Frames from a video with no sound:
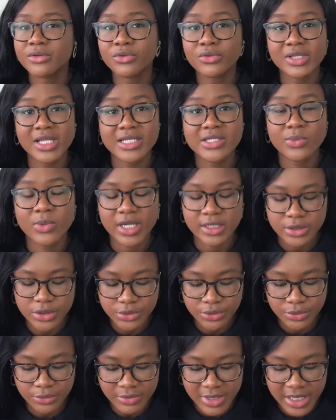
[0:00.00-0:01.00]
know, that's where I
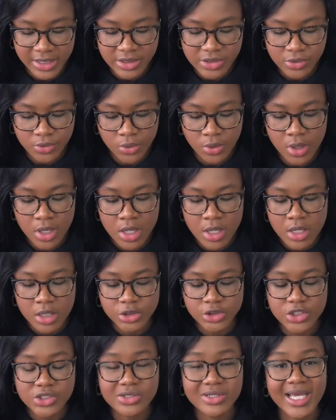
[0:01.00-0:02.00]
took Reg. So
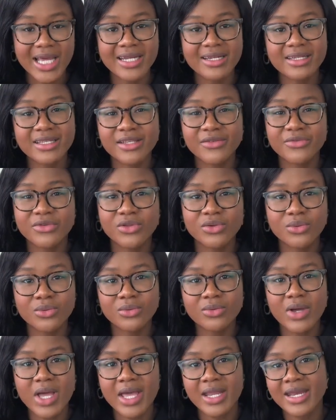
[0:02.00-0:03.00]
just to kind of give
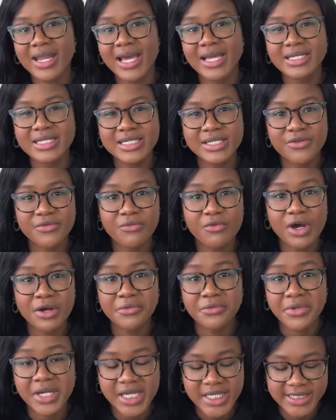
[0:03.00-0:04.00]
you an idea of
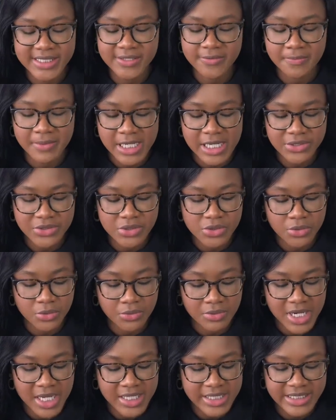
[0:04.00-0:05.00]
what Reg is about. So
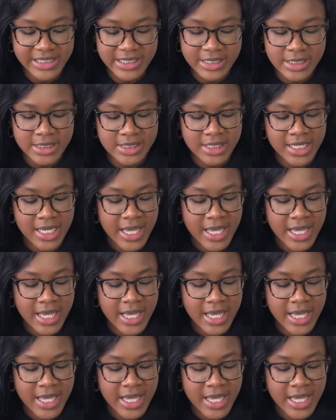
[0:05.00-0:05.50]
Reg is